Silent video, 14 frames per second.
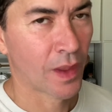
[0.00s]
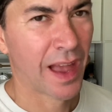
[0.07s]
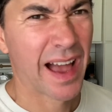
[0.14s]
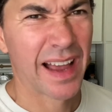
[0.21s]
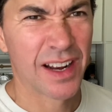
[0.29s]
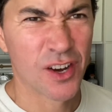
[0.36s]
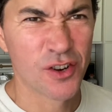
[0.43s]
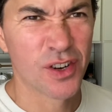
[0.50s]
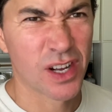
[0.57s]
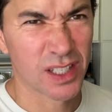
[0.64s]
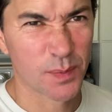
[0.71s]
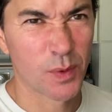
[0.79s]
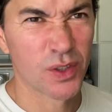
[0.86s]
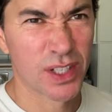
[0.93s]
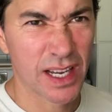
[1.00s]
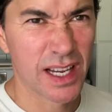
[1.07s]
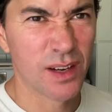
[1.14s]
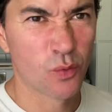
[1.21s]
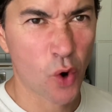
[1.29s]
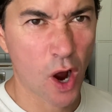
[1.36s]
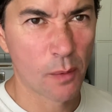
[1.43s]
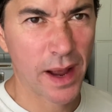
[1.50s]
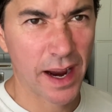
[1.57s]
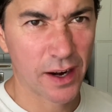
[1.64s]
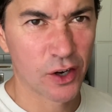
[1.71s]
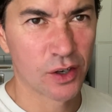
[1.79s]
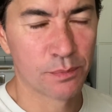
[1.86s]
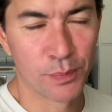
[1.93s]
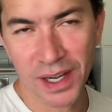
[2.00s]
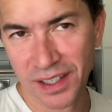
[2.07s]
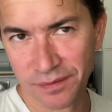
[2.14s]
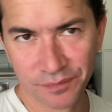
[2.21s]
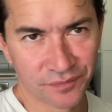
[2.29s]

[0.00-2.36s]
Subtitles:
I know you're not supposed to eat raw batter, but